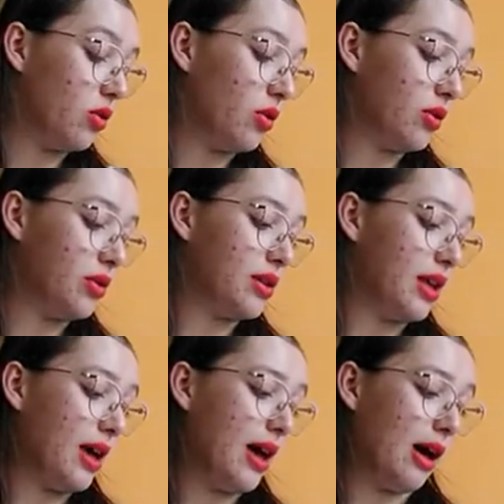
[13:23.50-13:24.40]
those
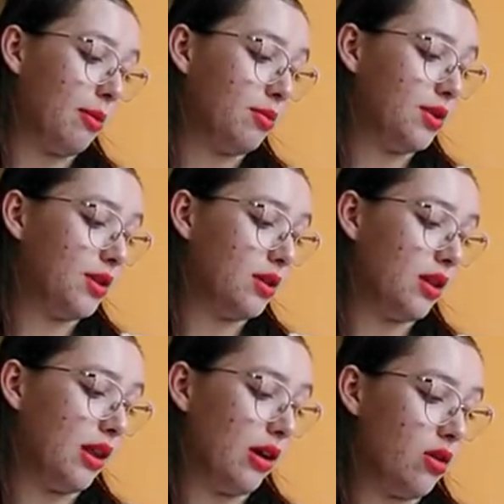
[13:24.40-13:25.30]
apps,
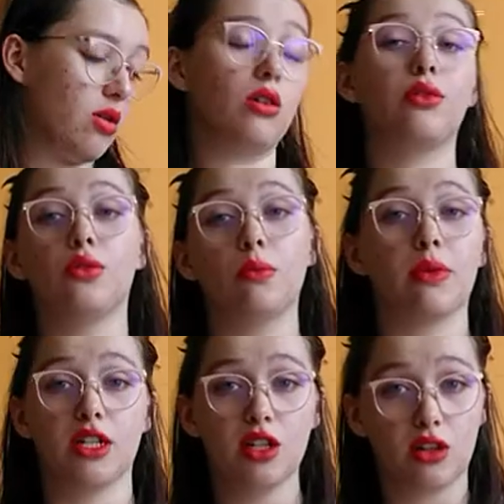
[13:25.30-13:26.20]
there are a few
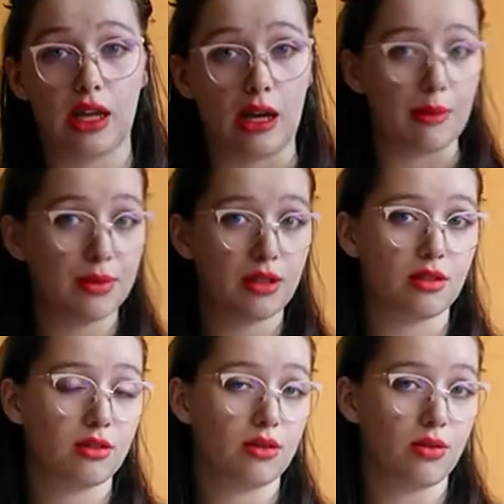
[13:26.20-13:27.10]
magical apps
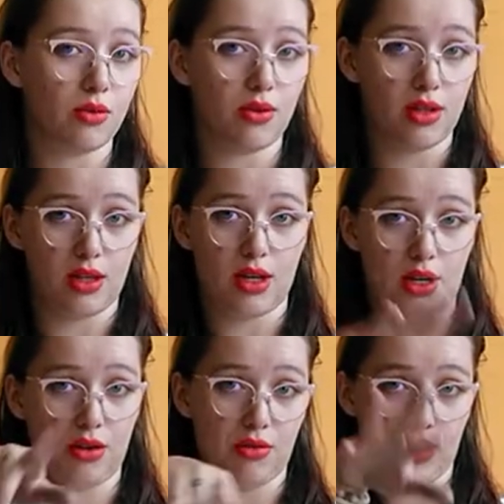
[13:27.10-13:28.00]

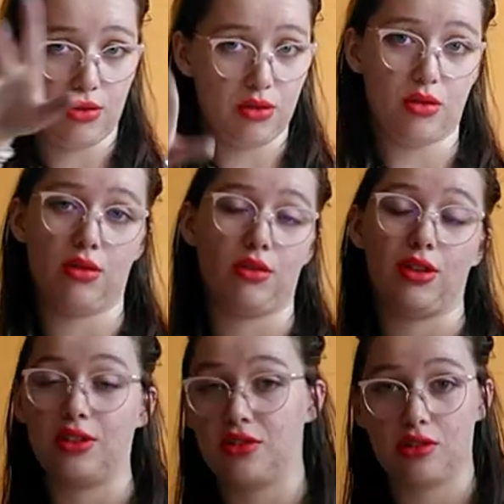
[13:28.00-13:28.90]
here on the
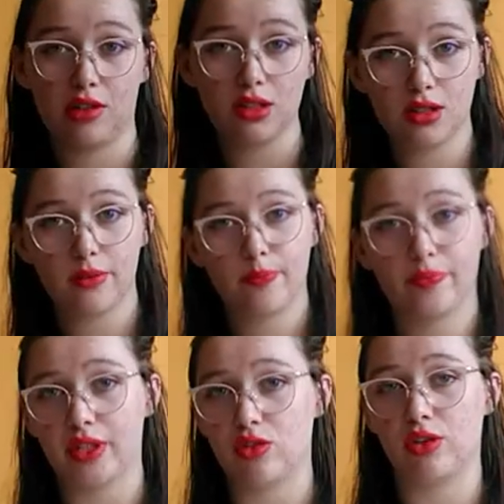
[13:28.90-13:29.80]
internet
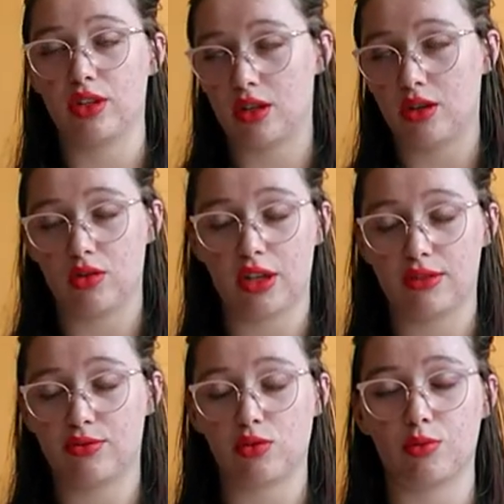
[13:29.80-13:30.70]
that you can get
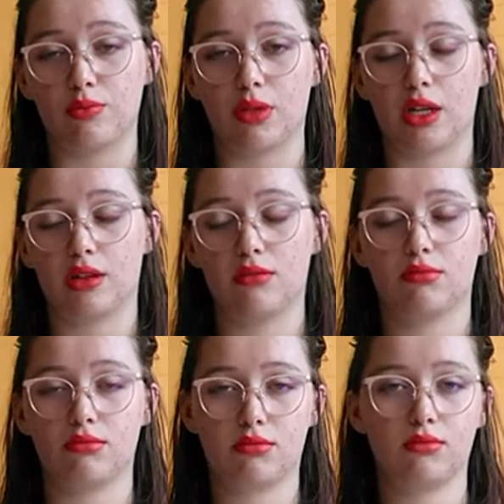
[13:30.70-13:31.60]
from like
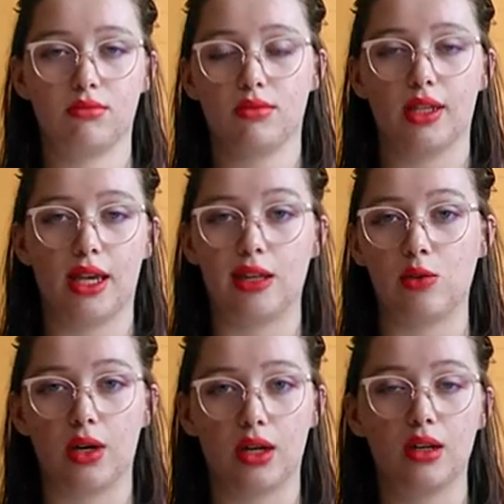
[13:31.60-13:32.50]

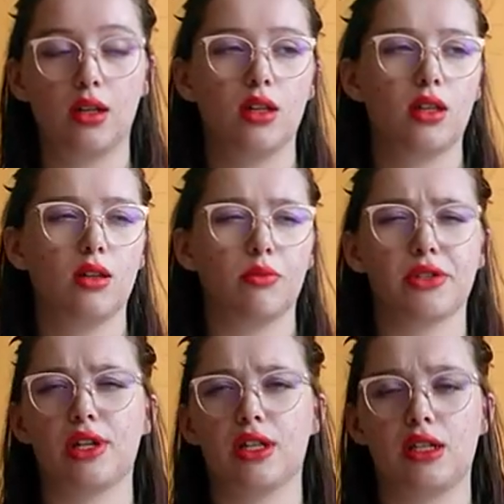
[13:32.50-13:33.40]
anywhere,
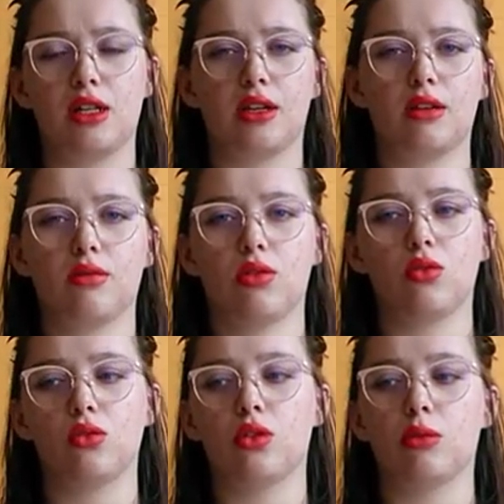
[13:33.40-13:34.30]
most likely like
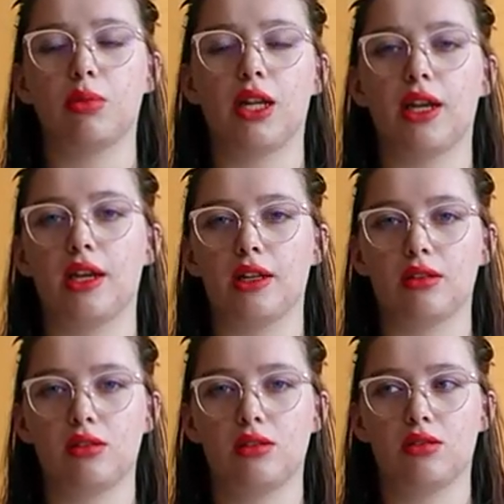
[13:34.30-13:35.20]
Google Play
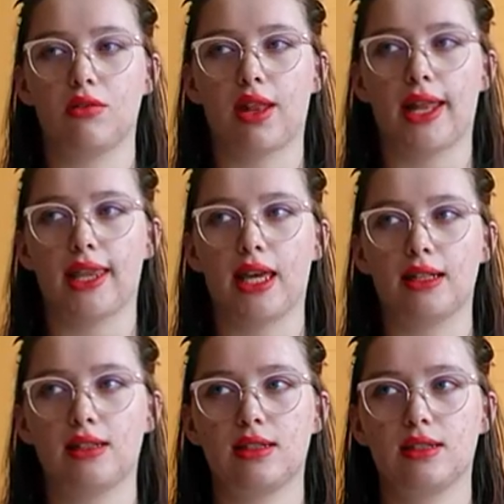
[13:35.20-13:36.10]
and stuff like that.